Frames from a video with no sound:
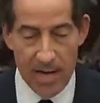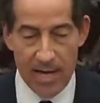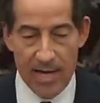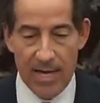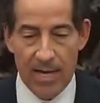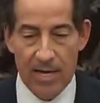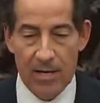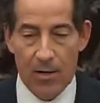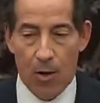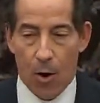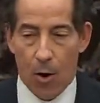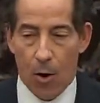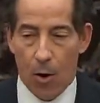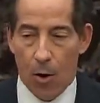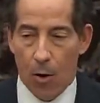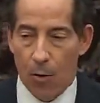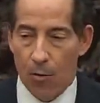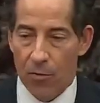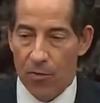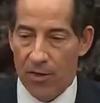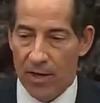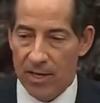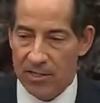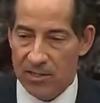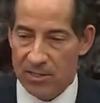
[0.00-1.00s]
In
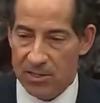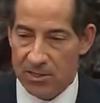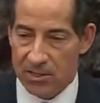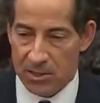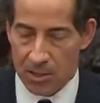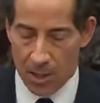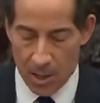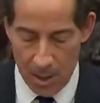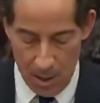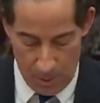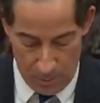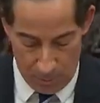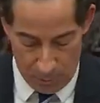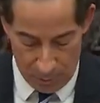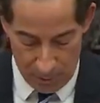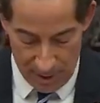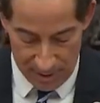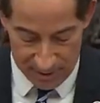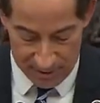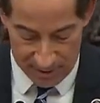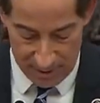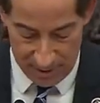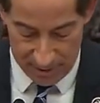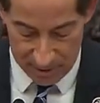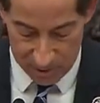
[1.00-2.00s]
all this,
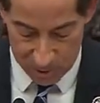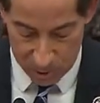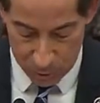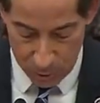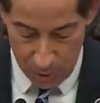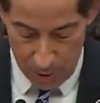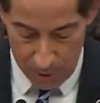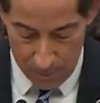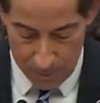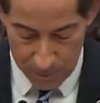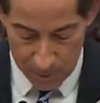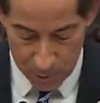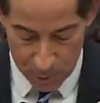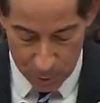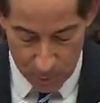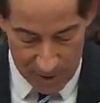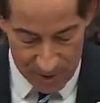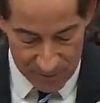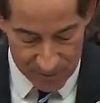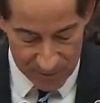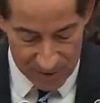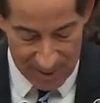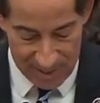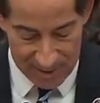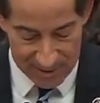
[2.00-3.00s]
President Trump
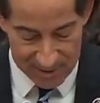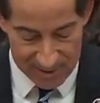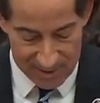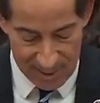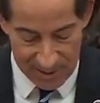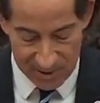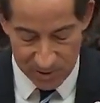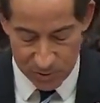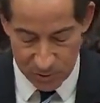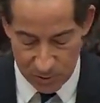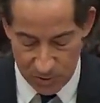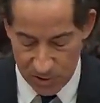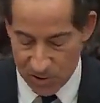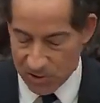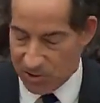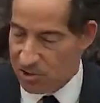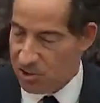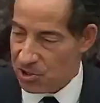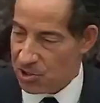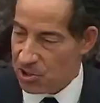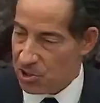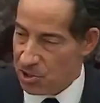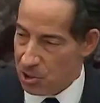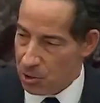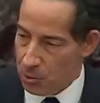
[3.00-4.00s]
gravely endangered the
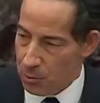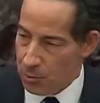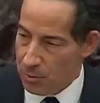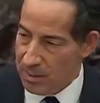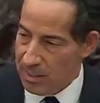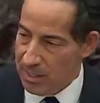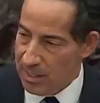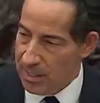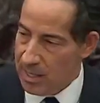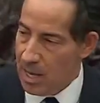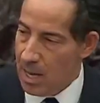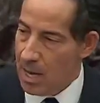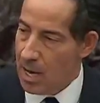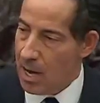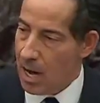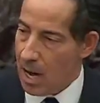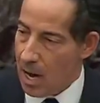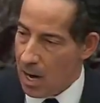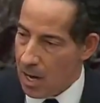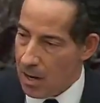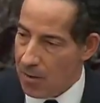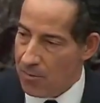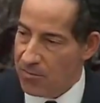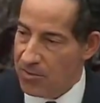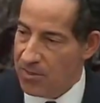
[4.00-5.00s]
security
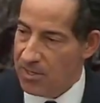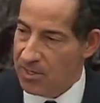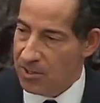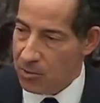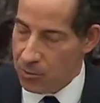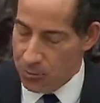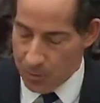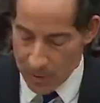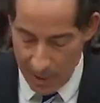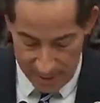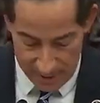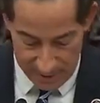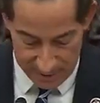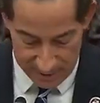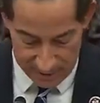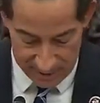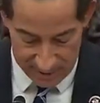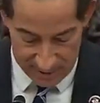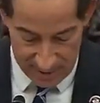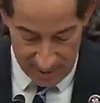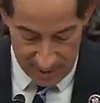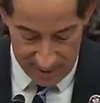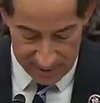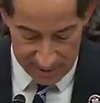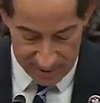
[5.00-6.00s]
of the United
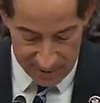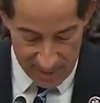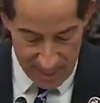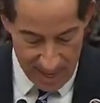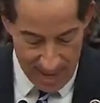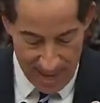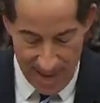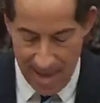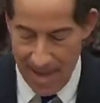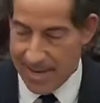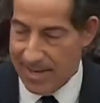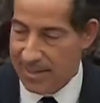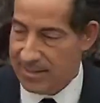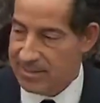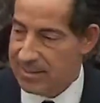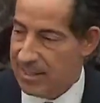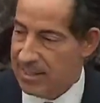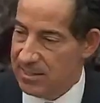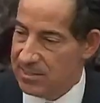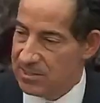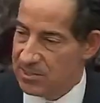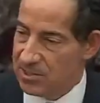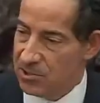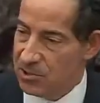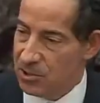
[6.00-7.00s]
States and its
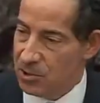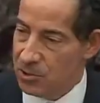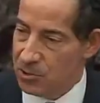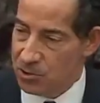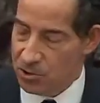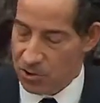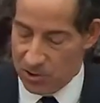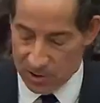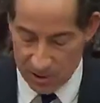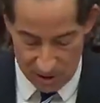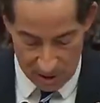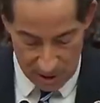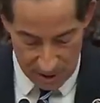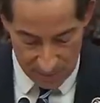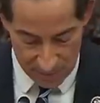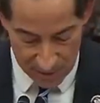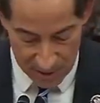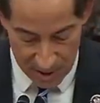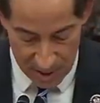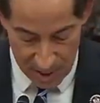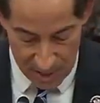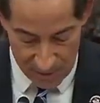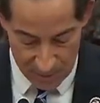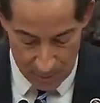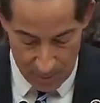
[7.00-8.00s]
institutions
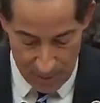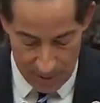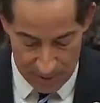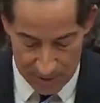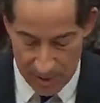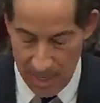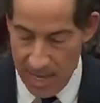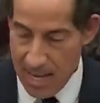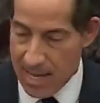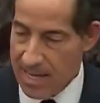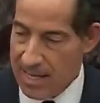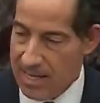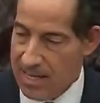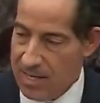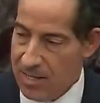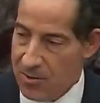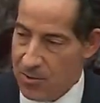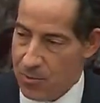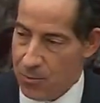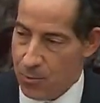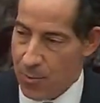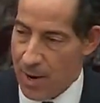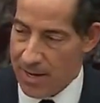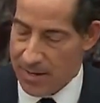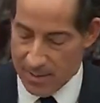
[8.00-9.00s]
of government. He
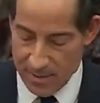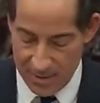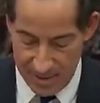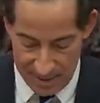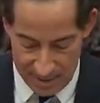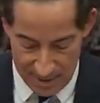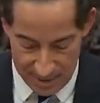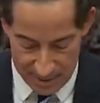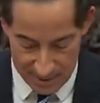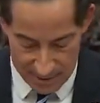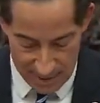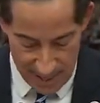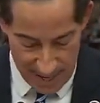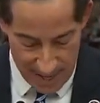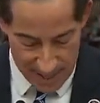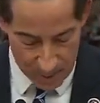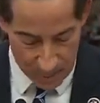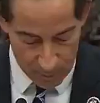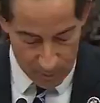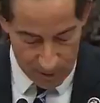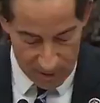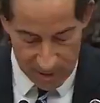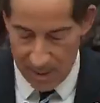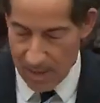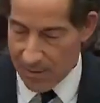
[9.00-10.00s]
threatened the
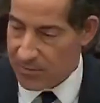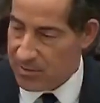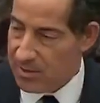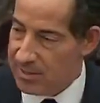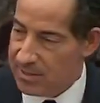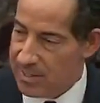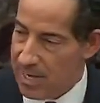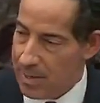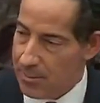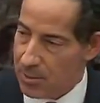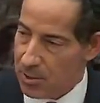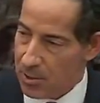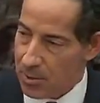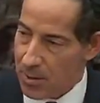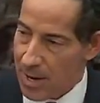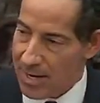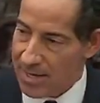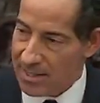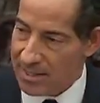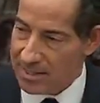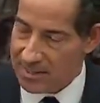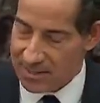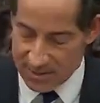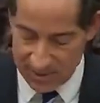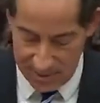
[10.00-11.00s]
integrity of the
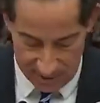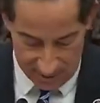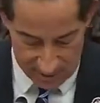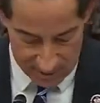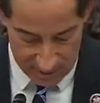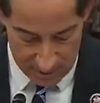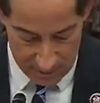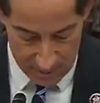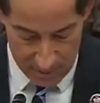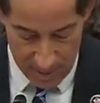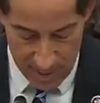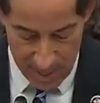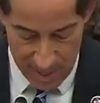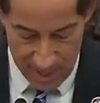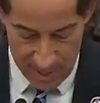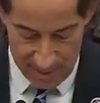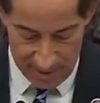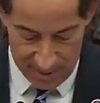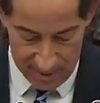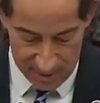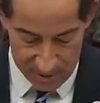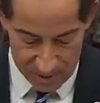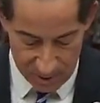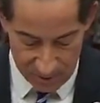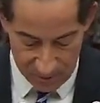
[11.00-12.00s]
democratic system,
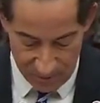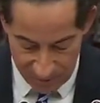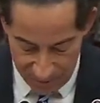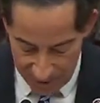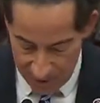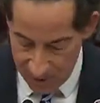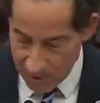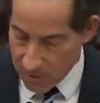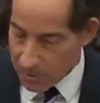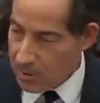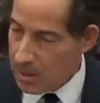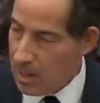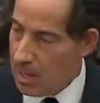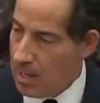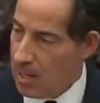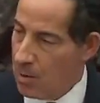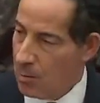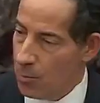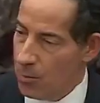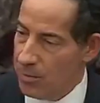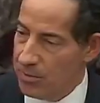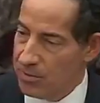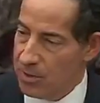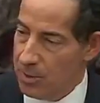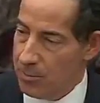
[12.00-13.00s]

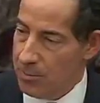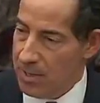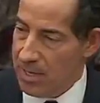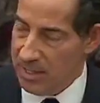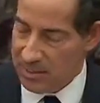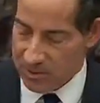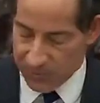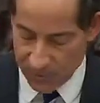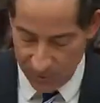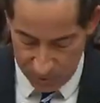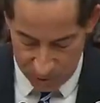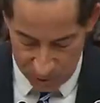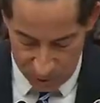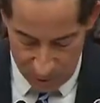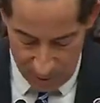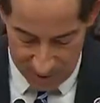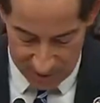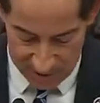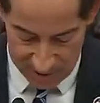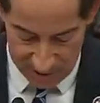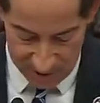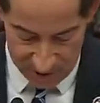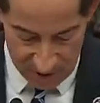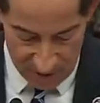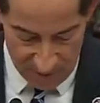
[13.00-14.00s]
interfered with the peaceful
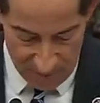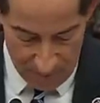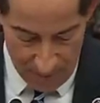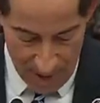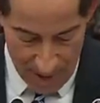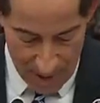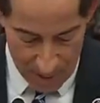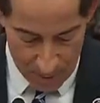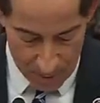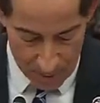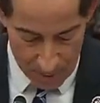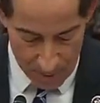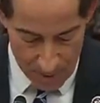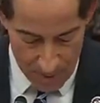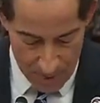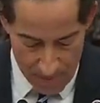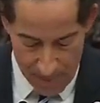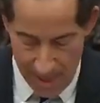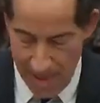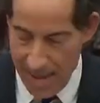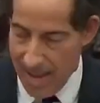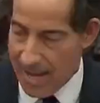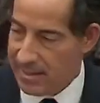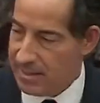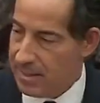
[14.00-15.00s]
transition of power,
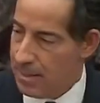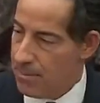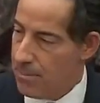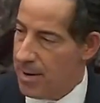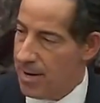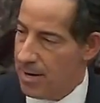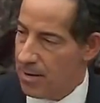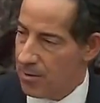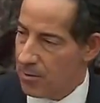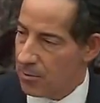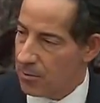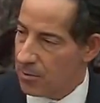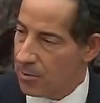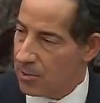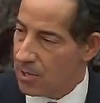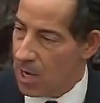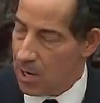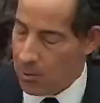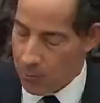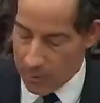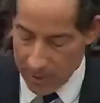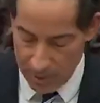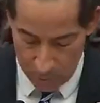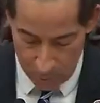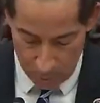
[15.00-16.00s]
and imperiled a
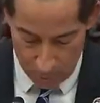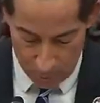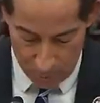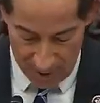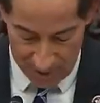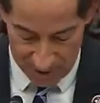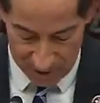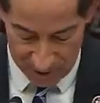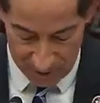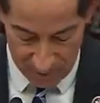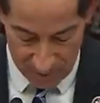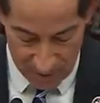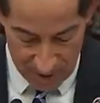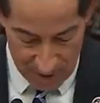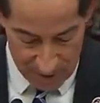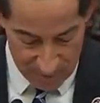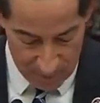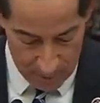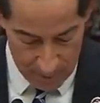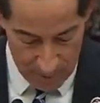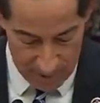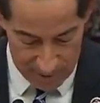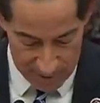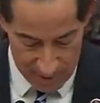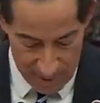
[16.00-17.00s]
co-equal branch of
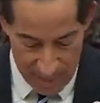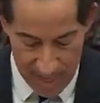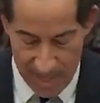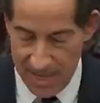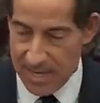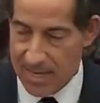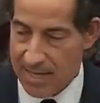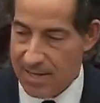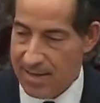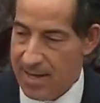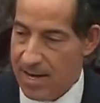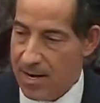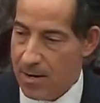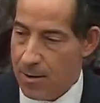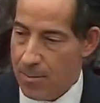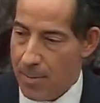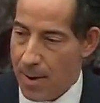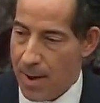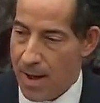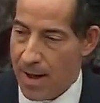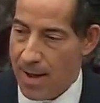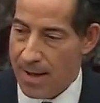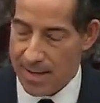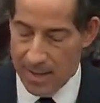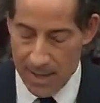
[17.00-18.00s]
government. He
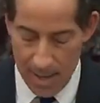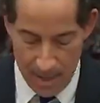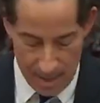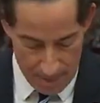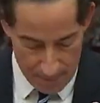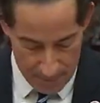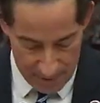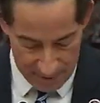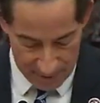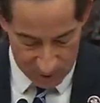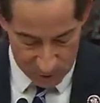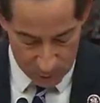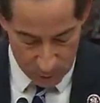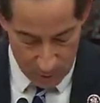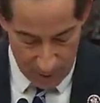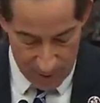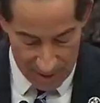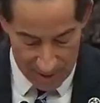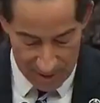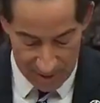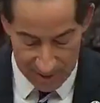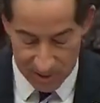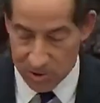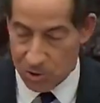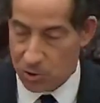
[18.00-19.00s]
thereby
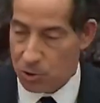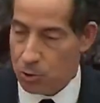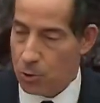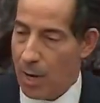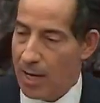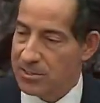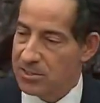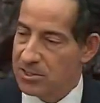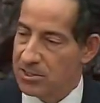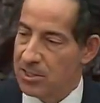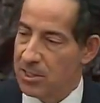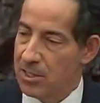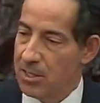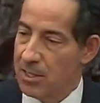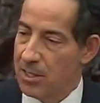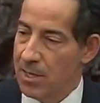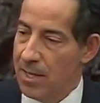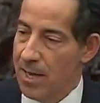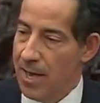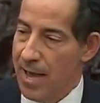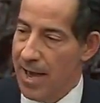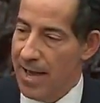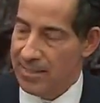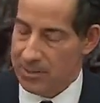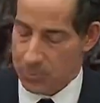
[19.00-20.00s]
betrayed his trust
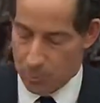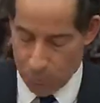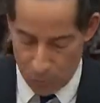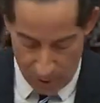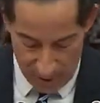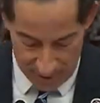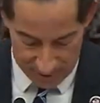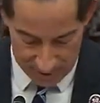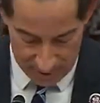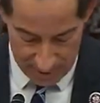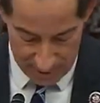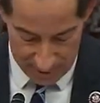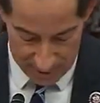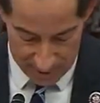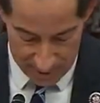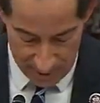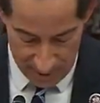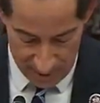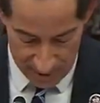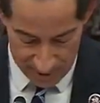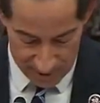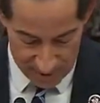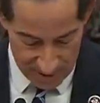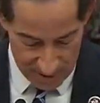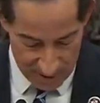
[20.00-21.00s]
as president
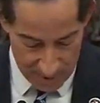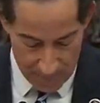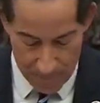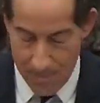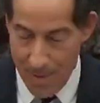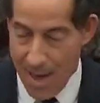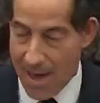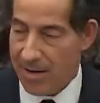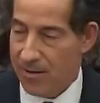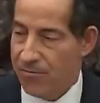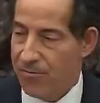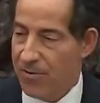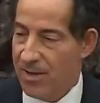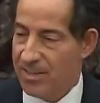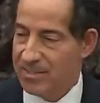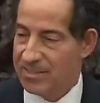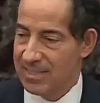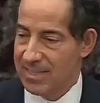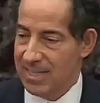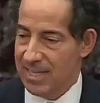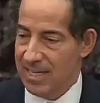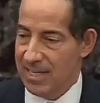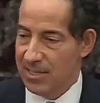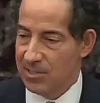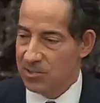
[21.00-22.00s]
to the
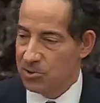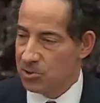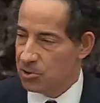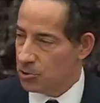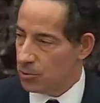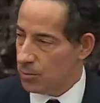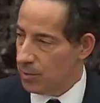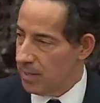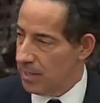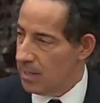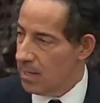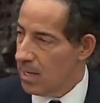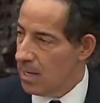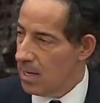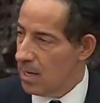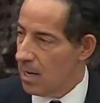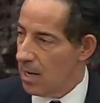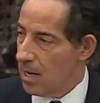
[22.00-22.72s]
manifest injury